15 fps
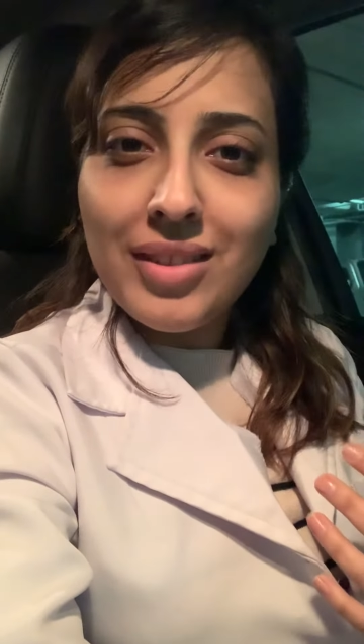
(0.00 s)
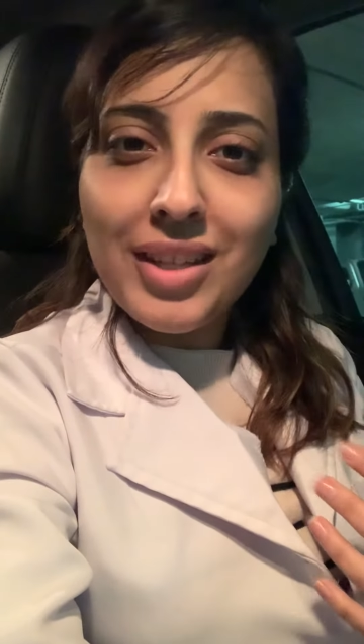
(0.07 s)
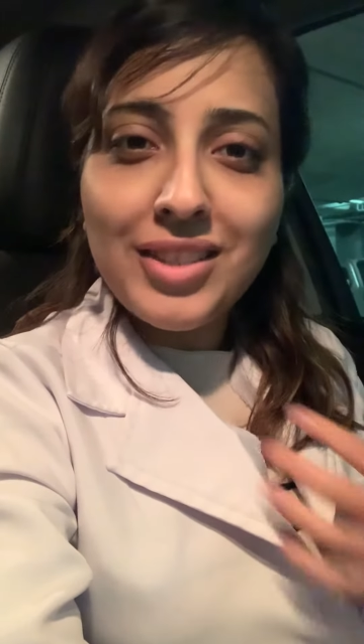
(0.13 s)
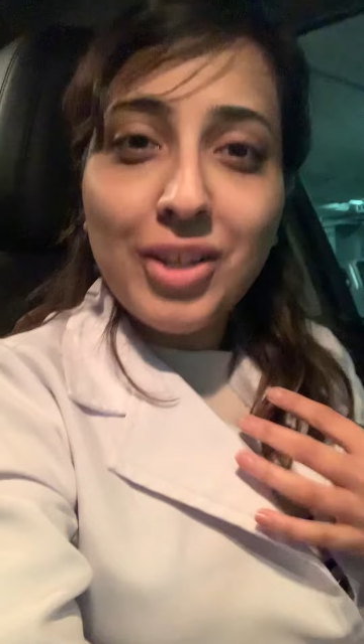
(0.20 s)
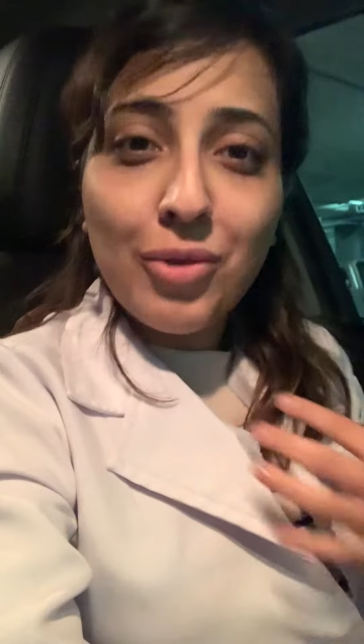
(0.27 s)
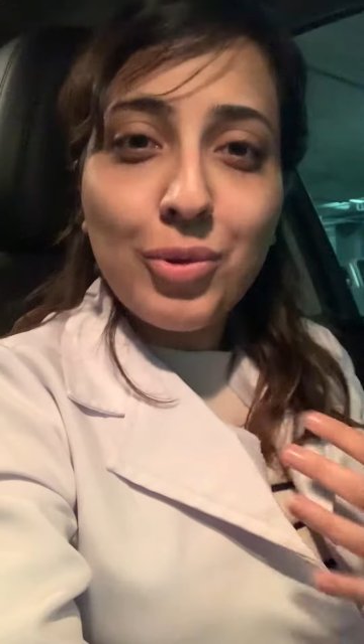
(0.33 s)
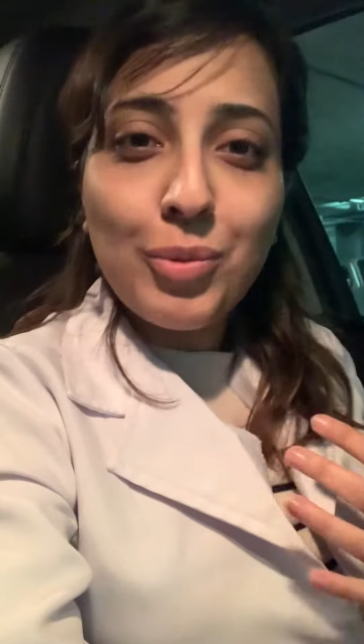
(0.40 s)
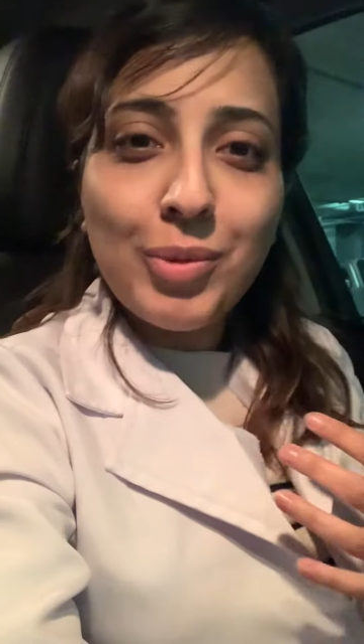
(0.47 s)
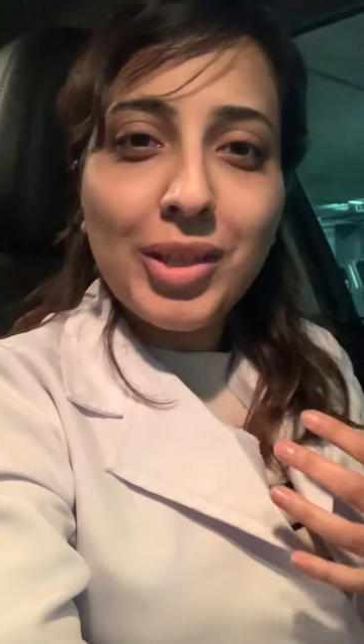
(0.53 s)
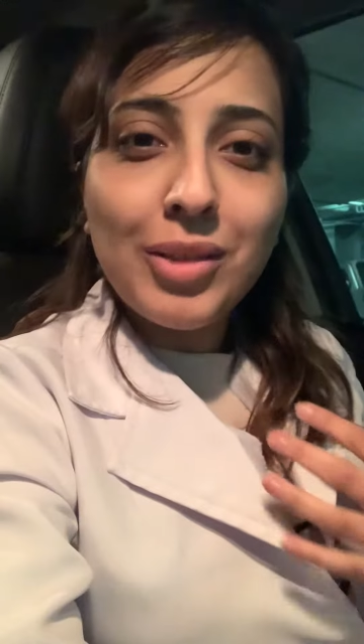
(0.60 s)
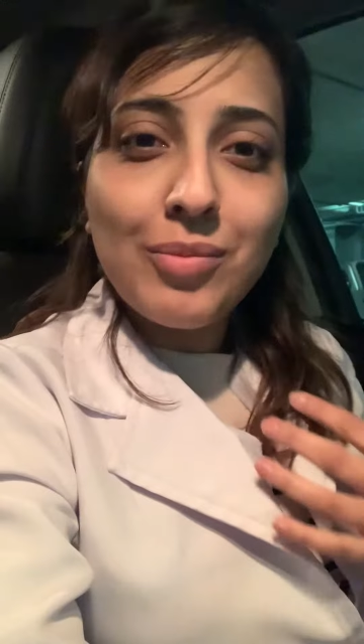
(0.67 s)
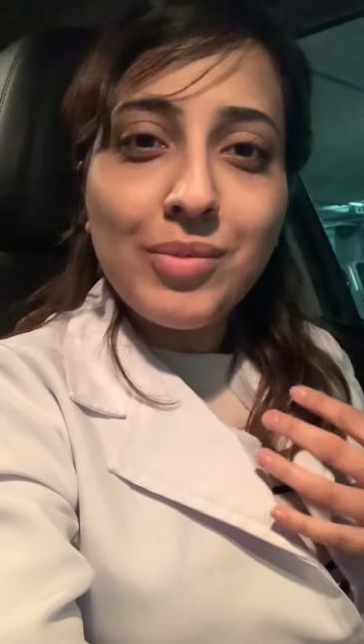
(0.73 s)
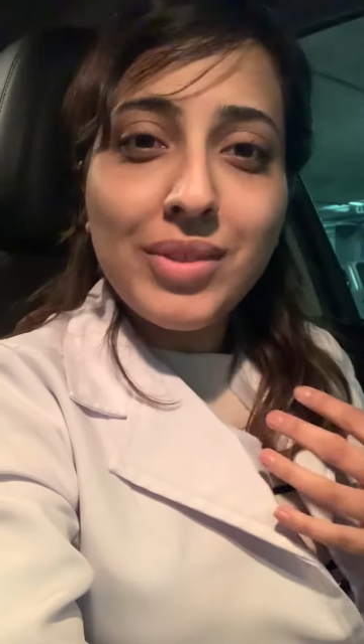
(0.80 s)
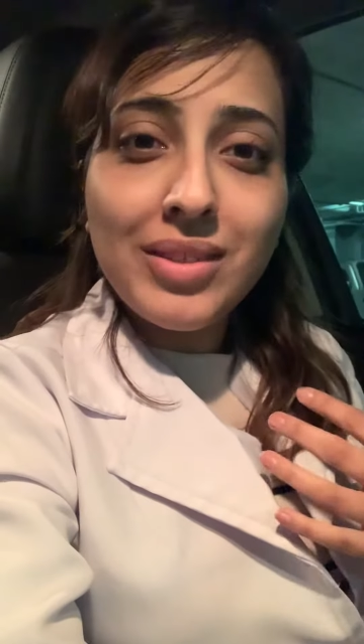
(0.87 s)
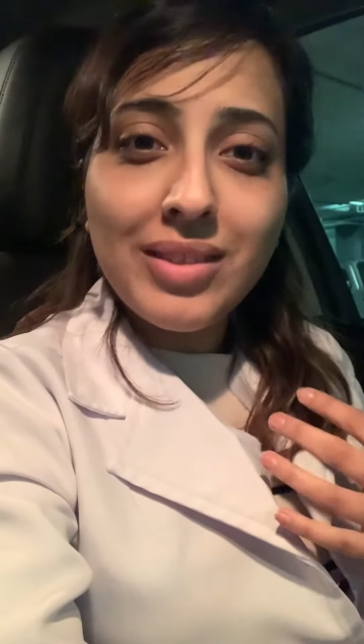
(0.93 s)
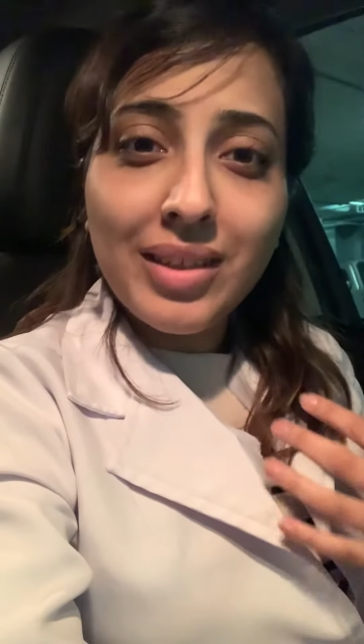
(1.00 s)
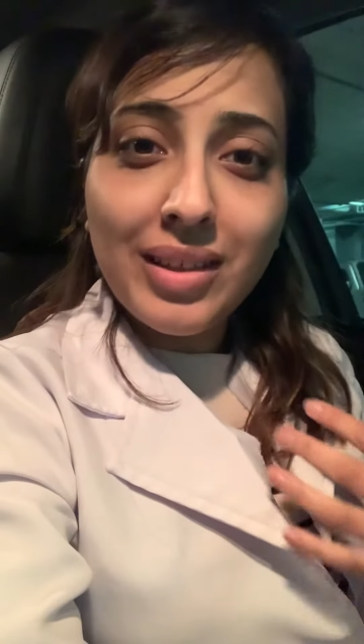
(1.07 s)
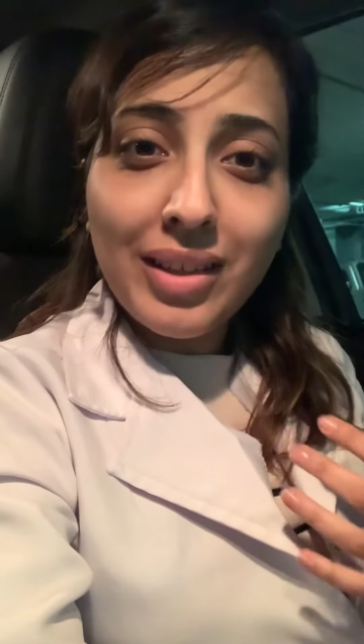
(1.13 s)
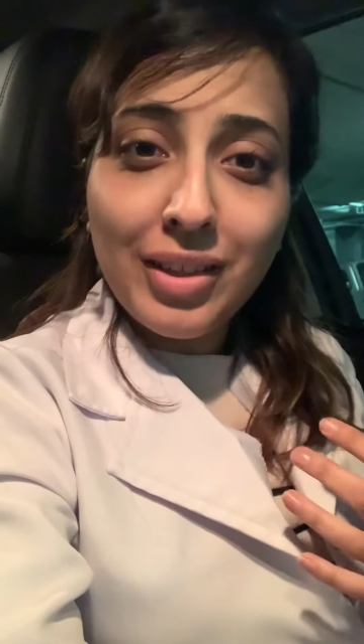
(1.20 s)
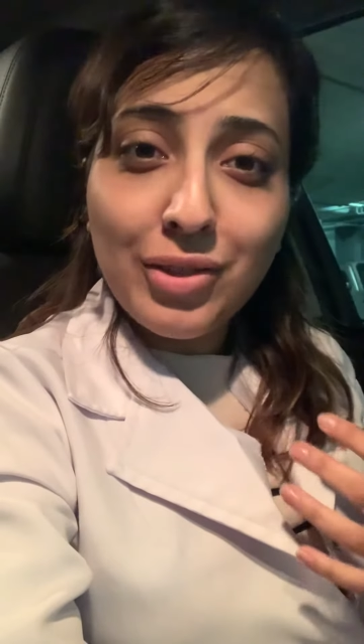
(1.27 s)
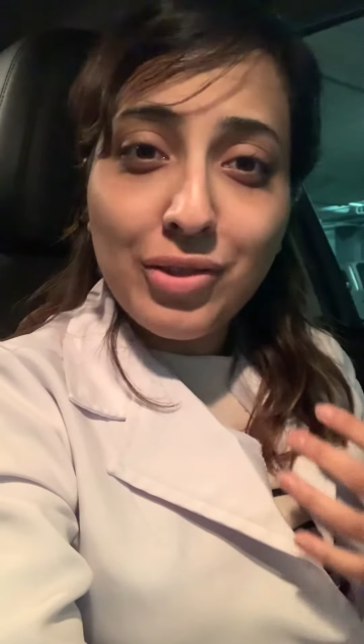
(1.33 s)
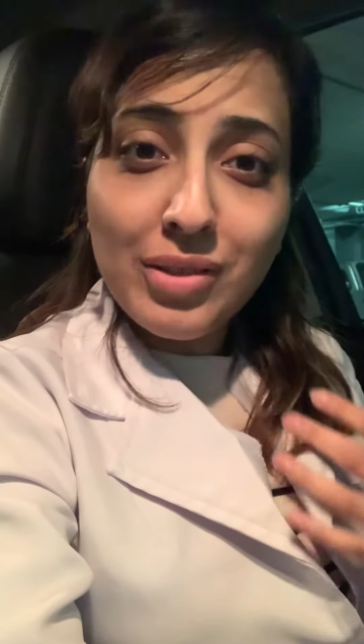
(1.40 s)
that's how you become sick
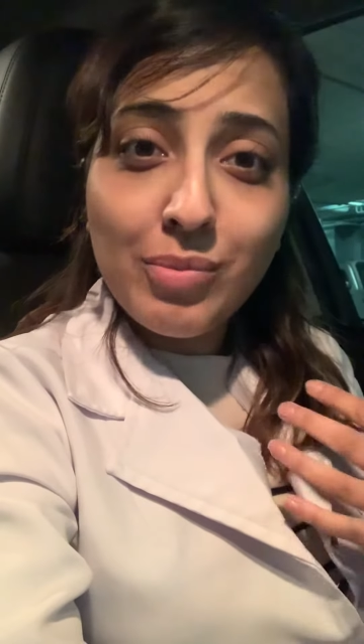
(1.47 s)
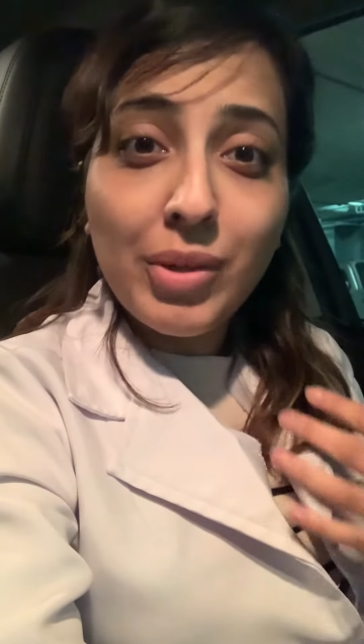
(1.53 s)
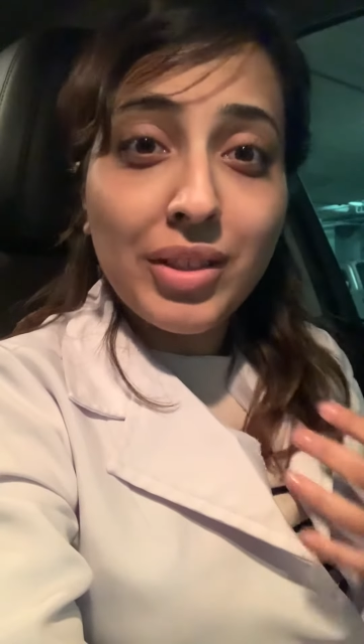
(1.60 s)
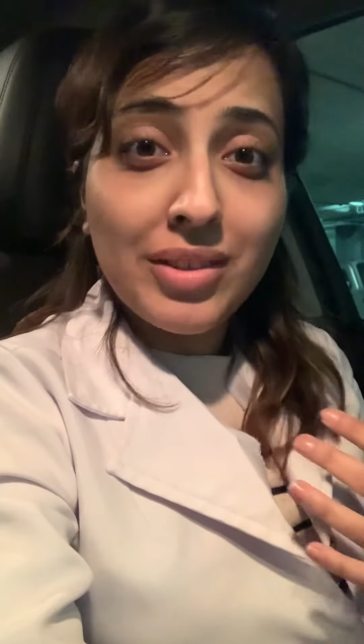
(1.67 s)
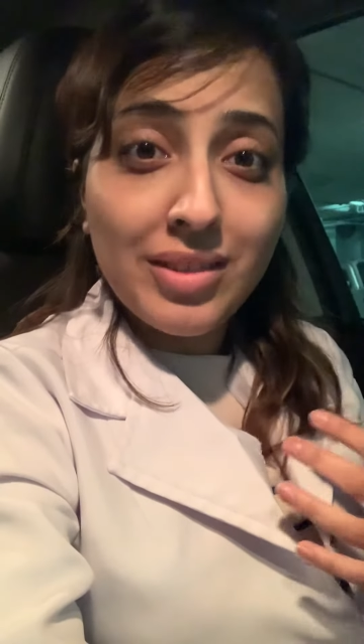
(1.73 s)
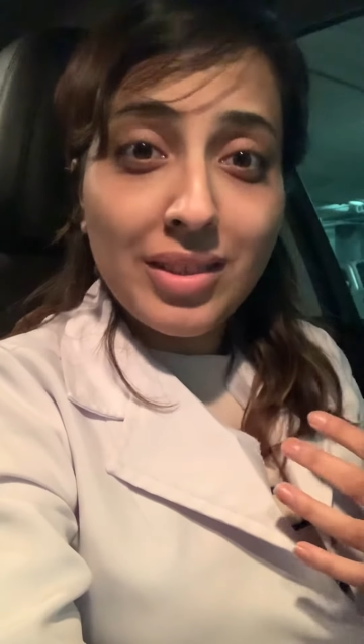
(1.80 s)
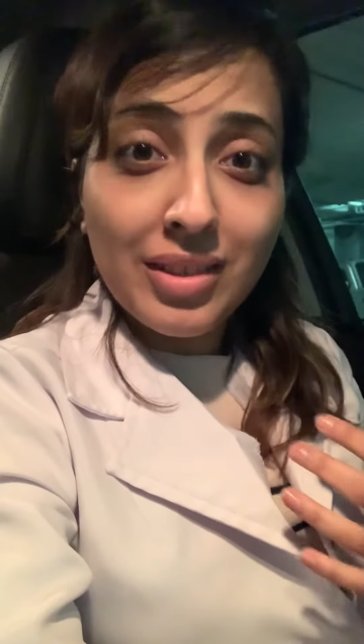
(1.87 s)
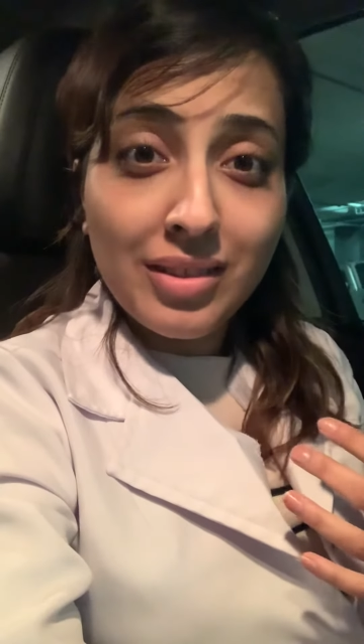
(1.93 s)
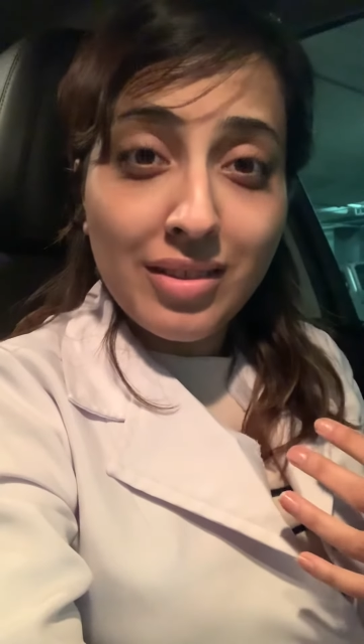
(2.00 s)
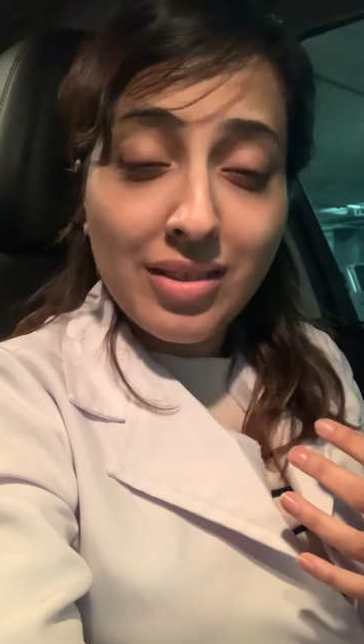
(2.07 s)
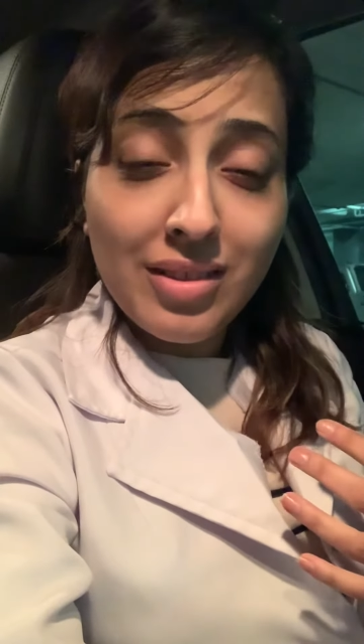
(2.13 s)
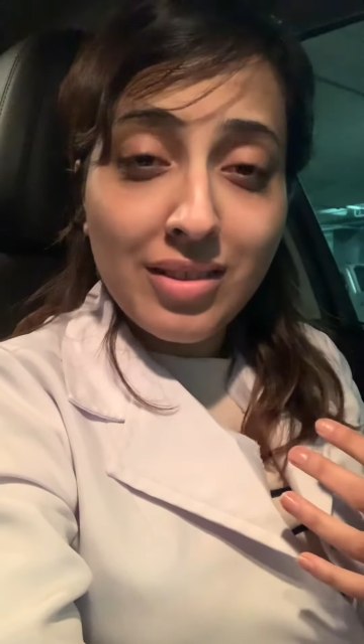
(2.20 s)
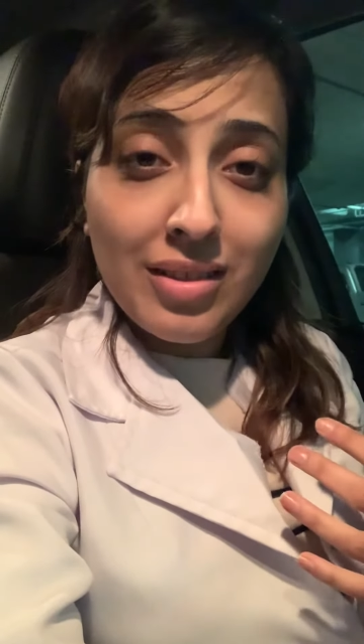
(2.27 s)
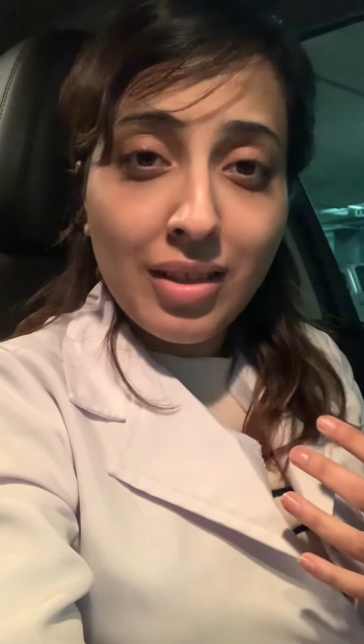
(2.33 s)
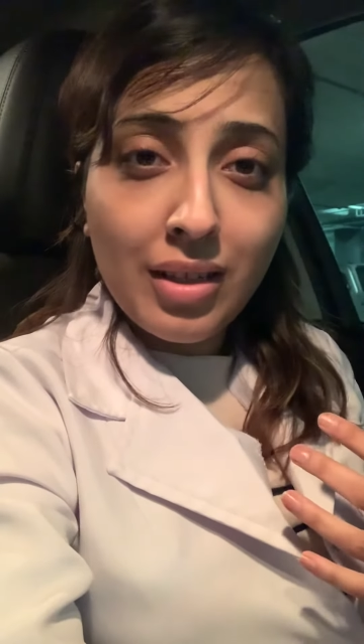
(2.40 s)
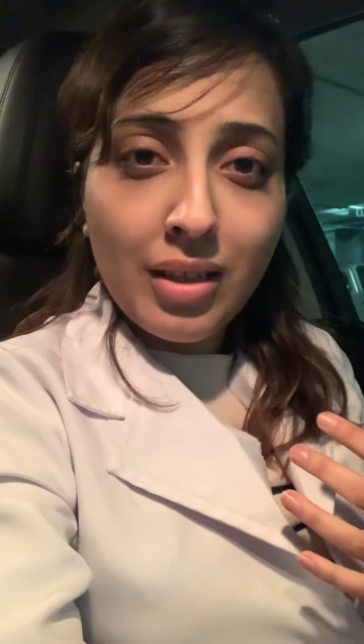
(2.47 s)
and you spread sickness